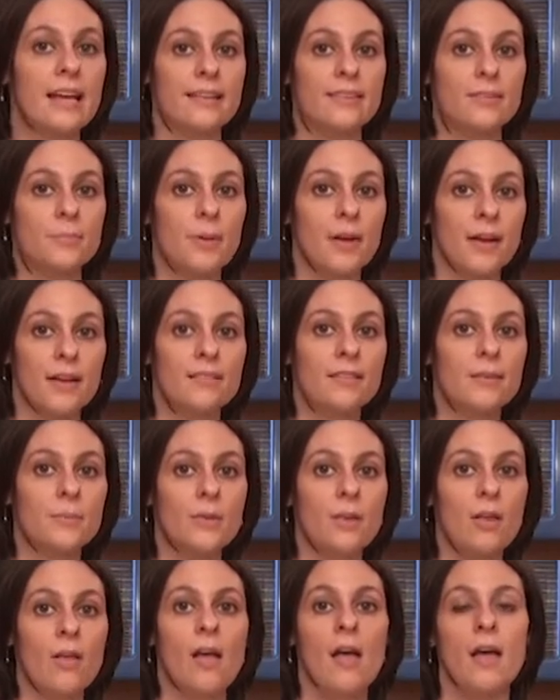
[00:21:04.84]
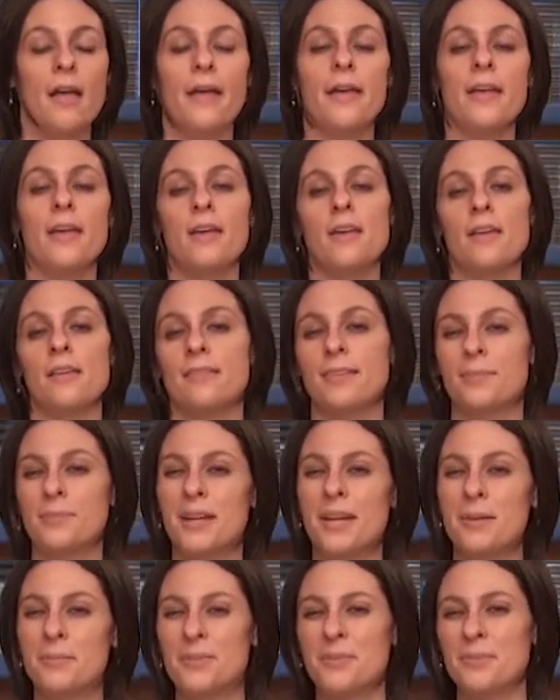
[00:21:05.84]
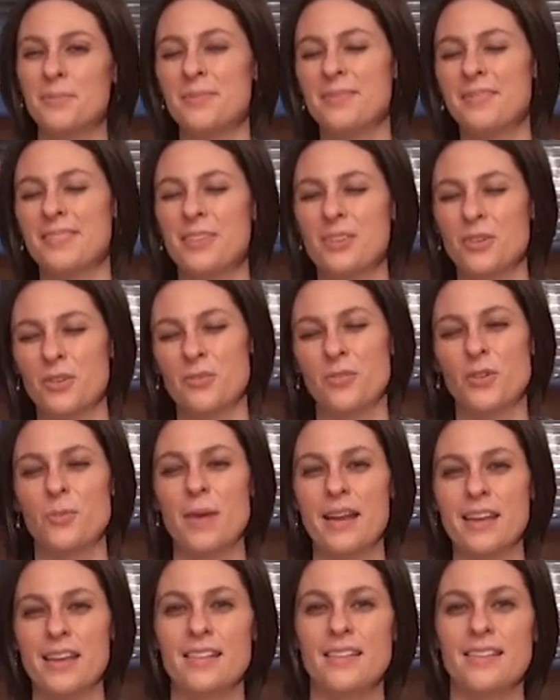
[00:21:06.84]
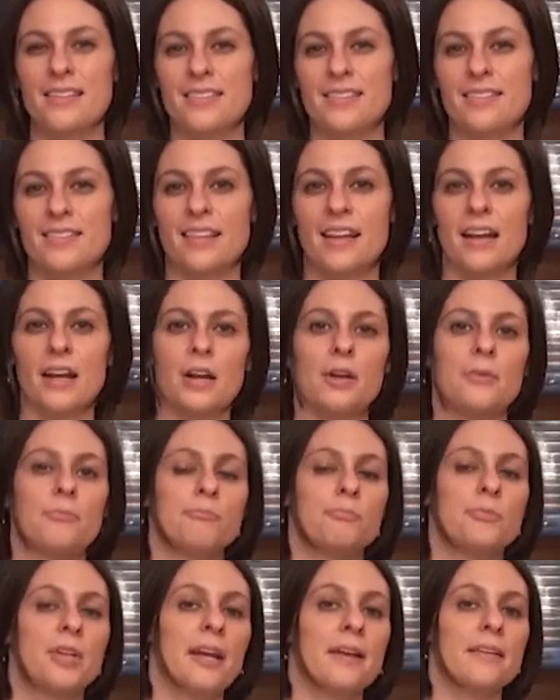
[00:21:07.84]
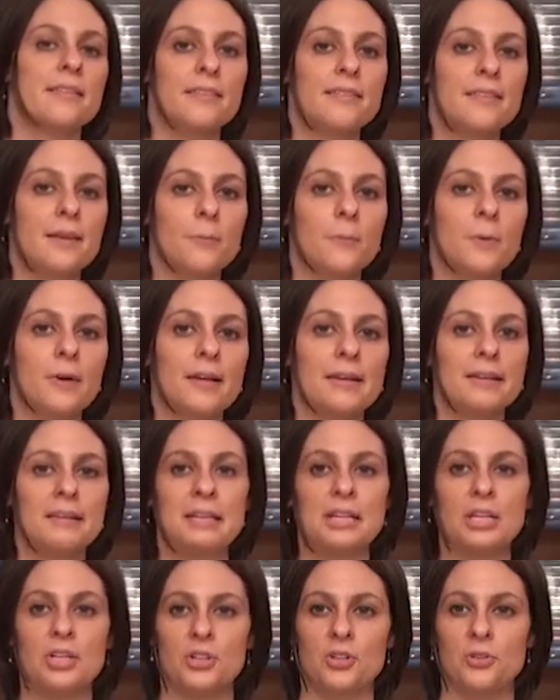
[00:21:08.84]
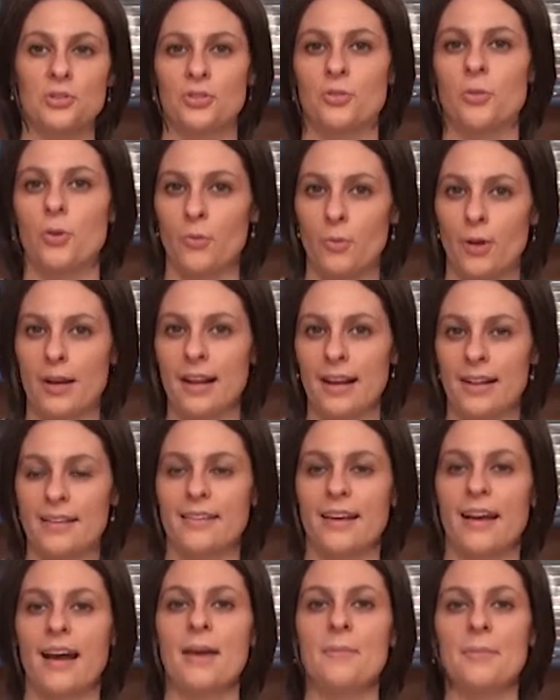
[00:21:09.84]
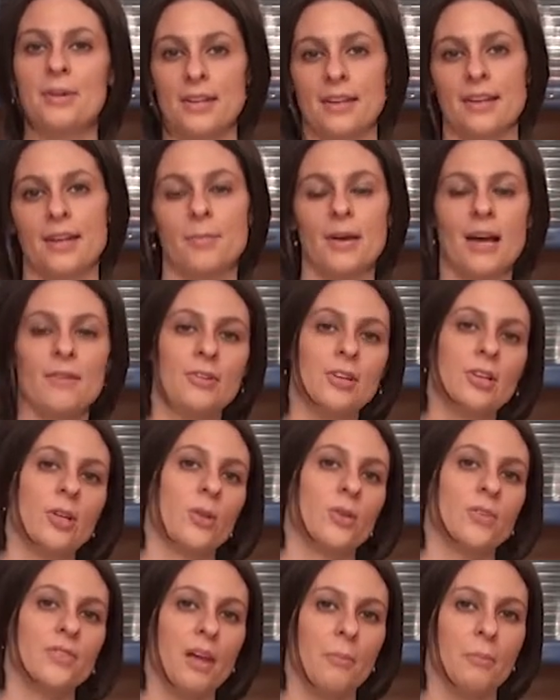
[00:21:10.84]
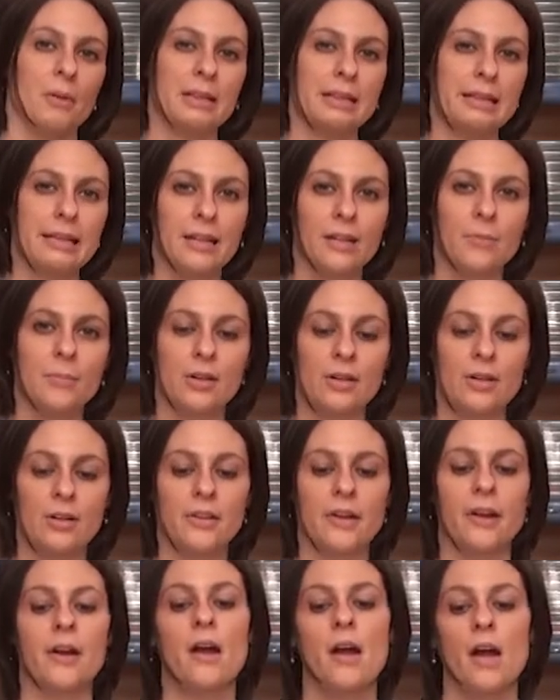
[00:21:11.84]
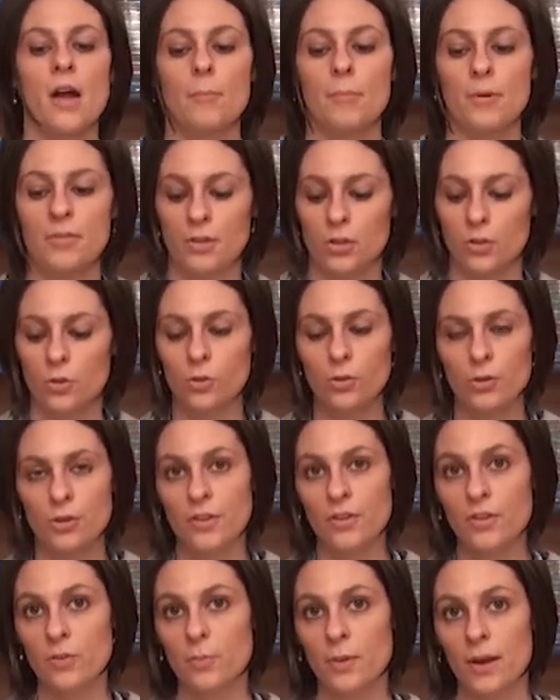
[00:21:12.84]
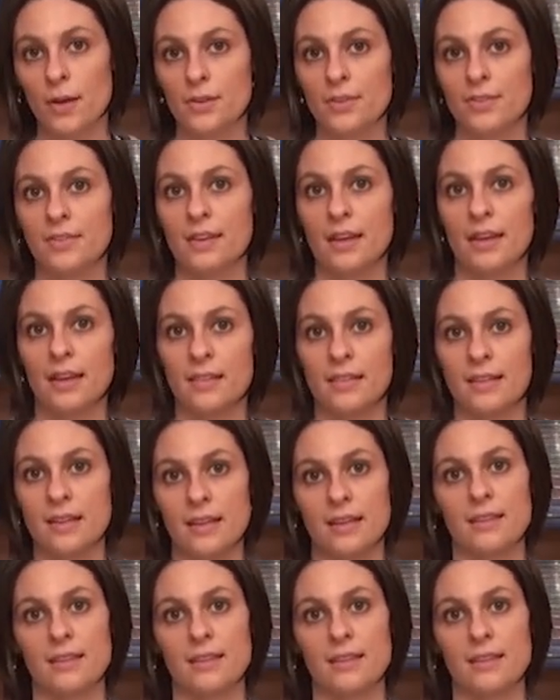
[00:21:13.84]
as possible. Sometimes, you know, if you're making these to like take to someone, you sort of run out of time and you end up having to do this step a little bit earlier. But the cooler these brownies get, the